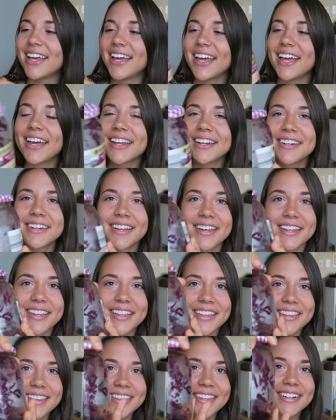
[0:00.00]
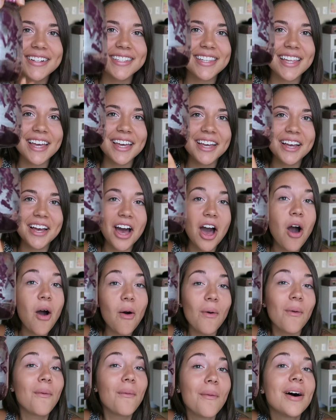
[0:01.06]
and there's like
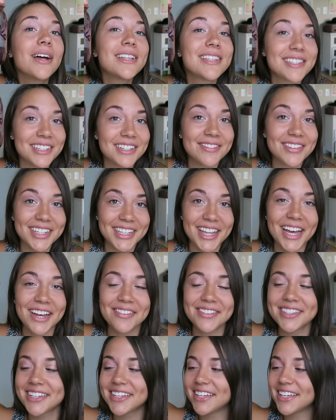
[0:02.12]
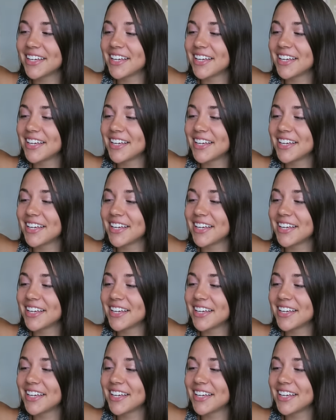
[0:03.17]
one serving left